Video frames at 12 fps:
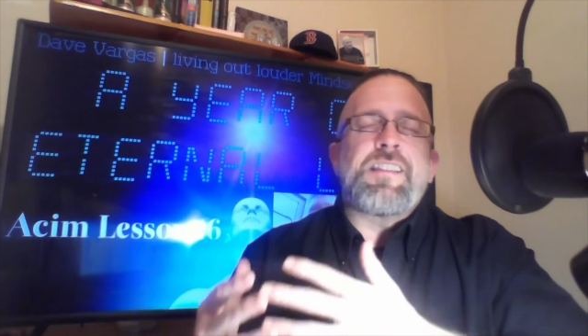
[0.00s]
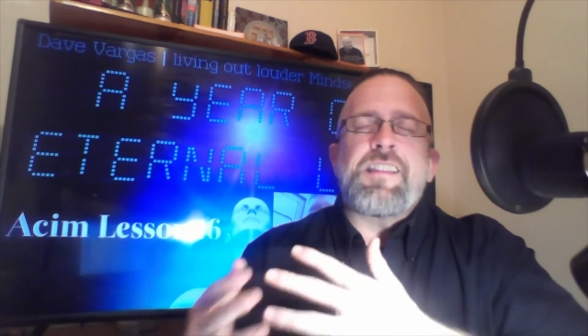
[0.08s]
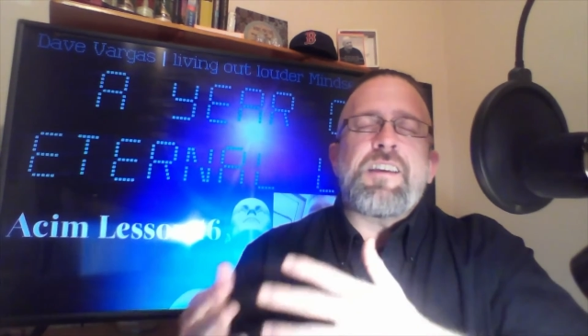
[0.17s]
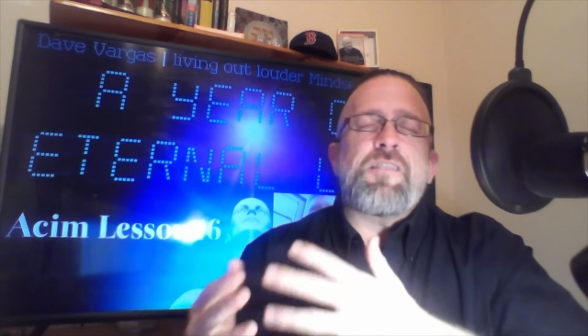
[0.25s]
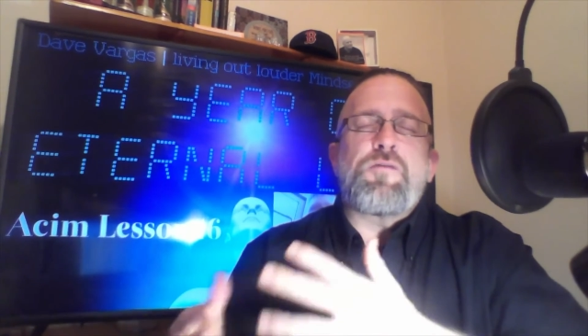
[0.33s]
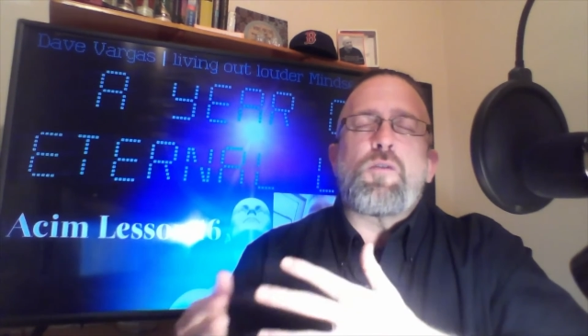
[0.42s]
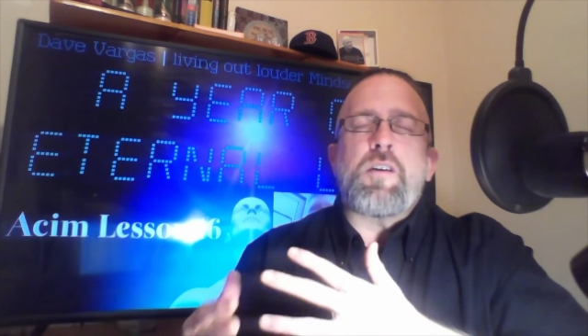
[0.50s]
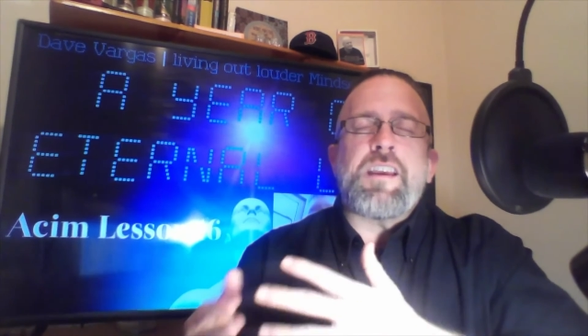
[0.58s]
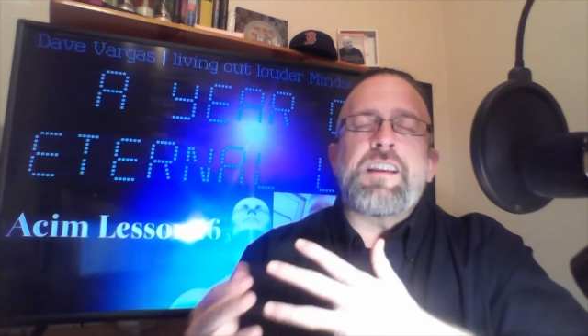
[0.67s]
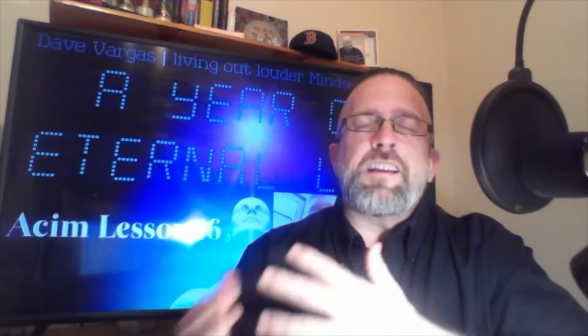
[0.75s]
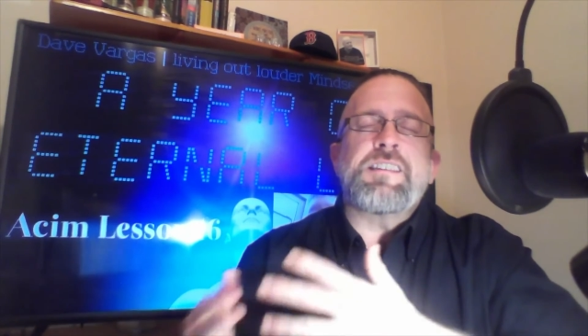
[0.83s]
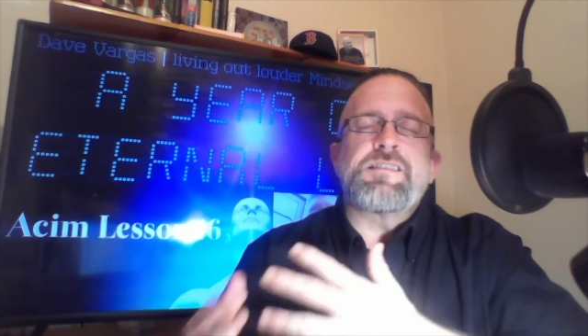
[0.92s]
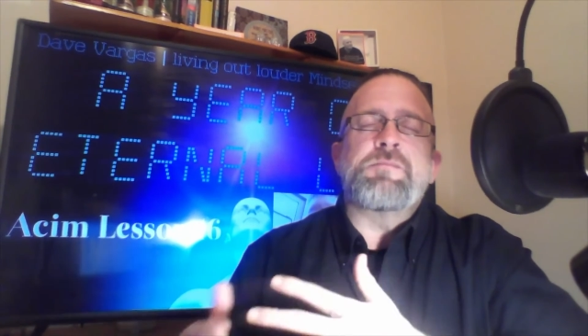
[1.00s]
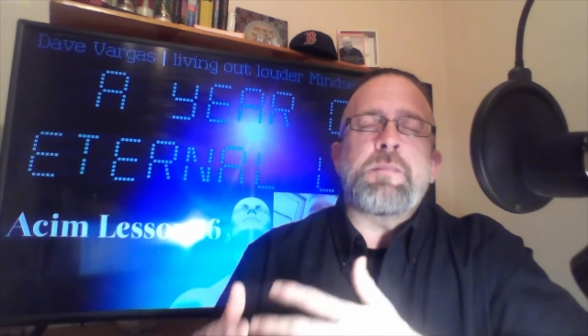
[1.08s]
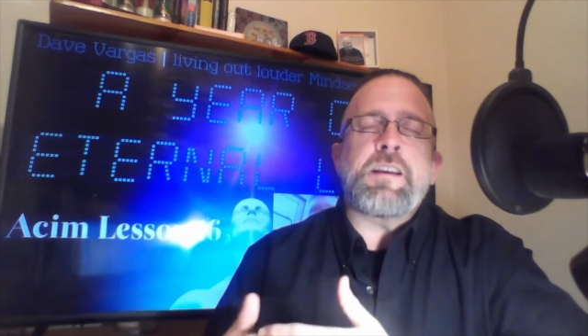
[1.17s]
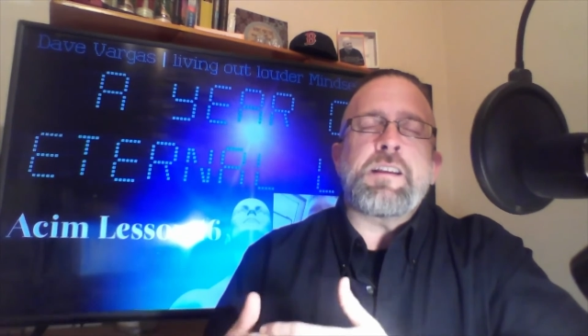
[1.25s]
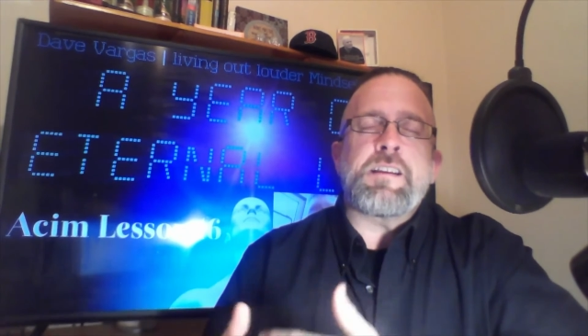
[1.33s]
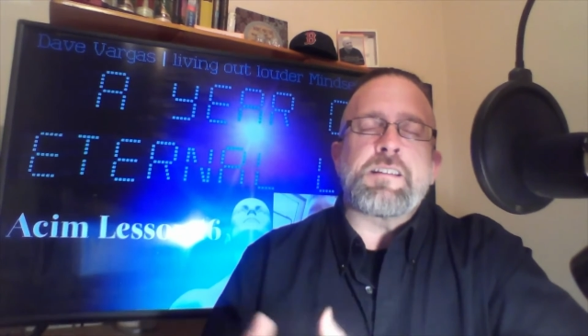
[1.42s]
therefore it is
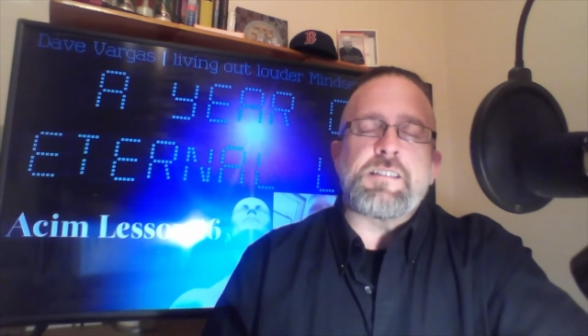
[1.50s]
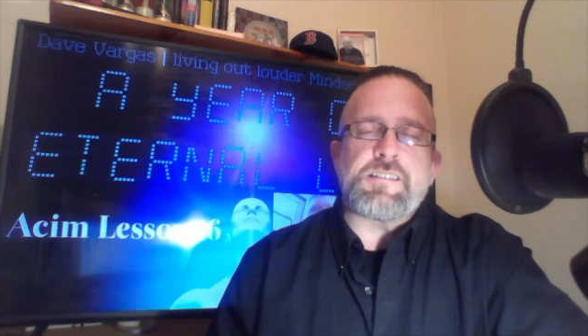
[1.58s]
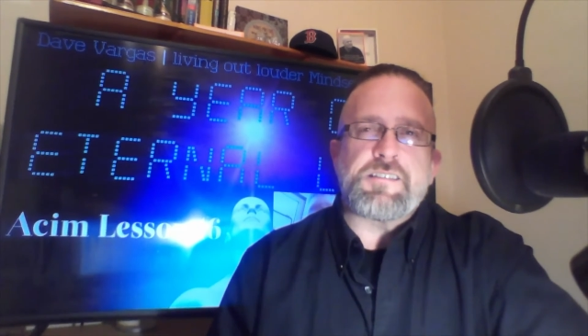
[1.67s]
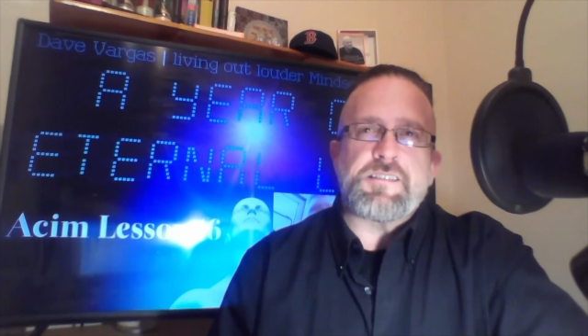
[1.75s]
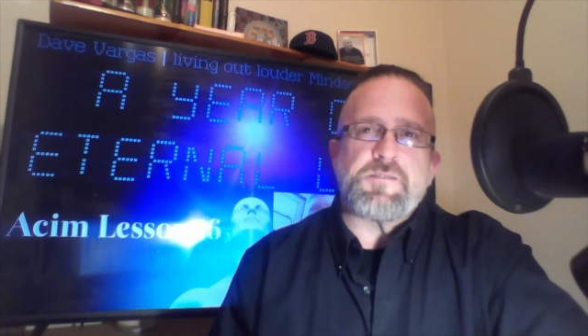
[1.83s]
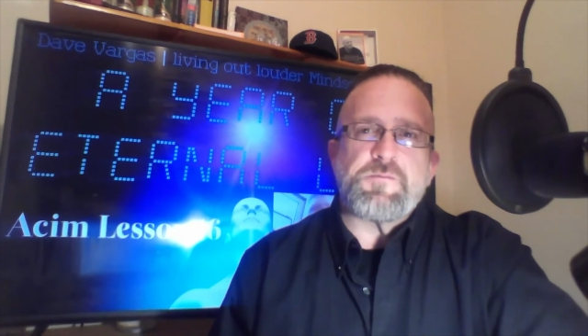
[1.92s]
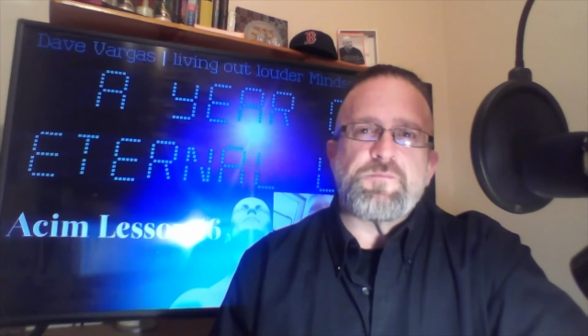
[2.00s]
meaningless.